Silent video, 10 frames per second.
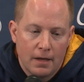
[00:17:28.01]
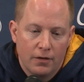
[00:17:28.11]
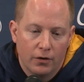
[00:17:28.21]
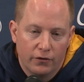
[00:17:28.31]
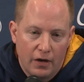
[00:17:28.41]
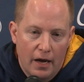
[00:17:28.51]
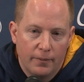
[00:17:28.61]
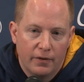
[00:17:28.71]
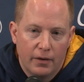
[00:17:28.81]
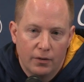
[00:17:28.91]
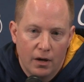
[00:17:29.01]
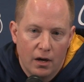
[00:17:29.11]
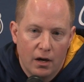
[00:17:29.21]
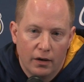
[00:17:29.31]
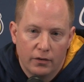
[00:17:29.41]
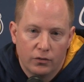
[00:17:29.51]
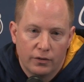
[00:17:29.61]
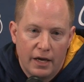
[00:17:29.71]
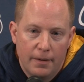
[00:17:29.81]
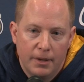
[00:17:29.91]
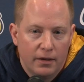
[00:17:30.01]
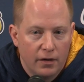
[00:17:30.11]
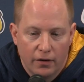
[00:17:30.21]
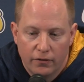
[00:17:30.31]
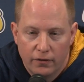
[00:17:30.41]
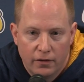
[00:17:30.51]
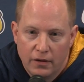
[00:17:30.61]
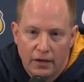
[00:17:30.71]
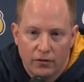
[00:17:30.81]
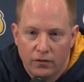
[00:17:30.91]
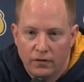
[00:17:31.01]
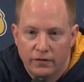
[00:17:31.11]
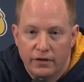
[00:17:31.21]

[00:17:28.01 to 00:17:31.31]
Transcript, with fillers: there's times that uh, KB does things.